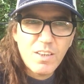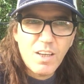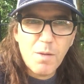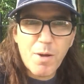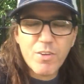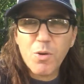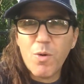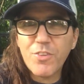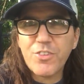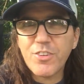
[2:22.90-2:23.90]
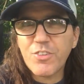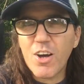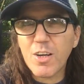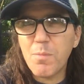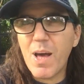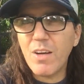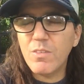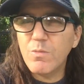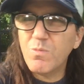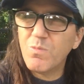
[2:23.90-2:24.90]
America wants you to talk about
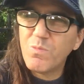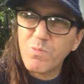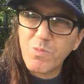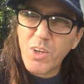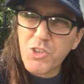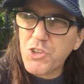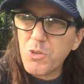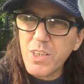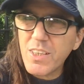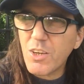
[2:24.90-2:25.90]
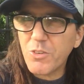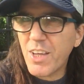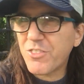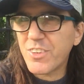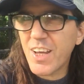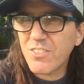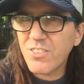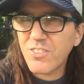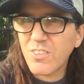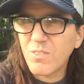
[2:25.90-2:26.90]
a shooting in Odessa,
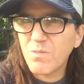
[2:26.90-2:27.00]
Texas.